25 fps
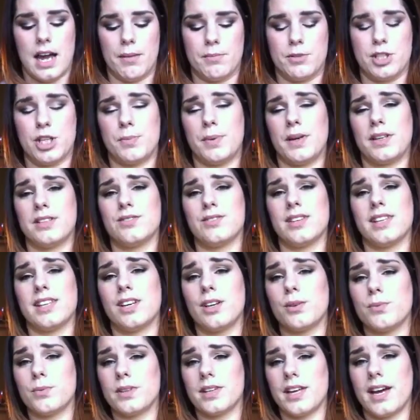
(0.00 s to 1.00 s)
Shipping's really
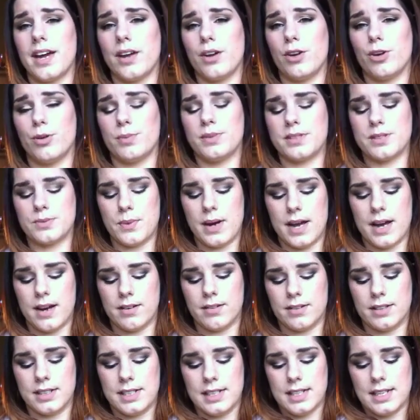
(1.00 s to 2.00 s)
good with E.L.F as
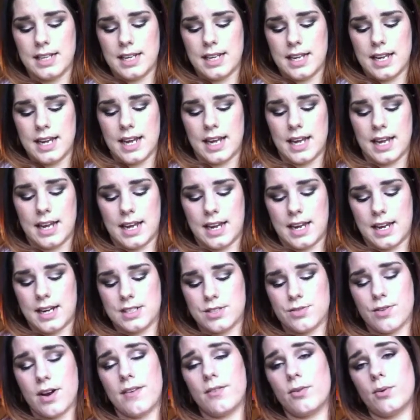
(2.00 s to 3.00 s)
well,
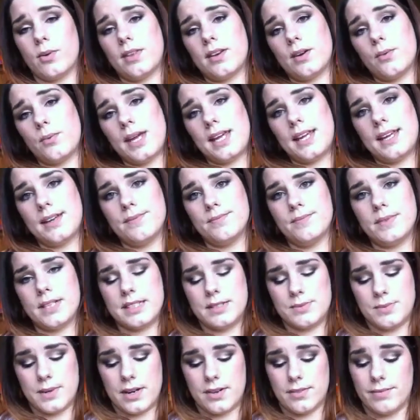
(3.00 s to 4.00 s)
and arrived within a week
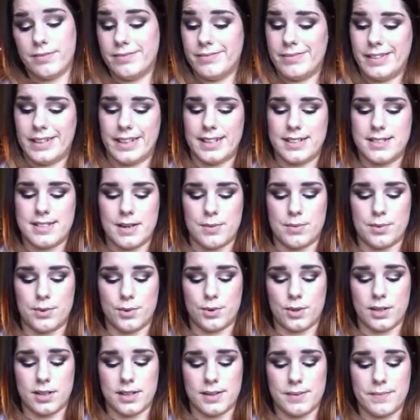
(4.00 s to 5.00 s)
as well, like I said with
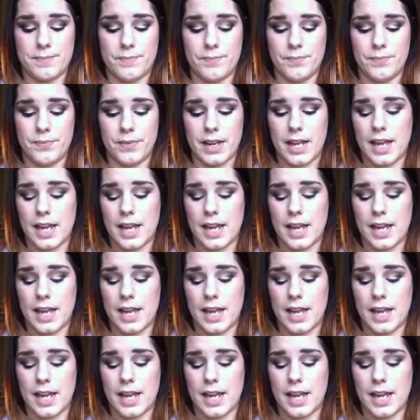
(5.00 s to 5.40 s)
all of them.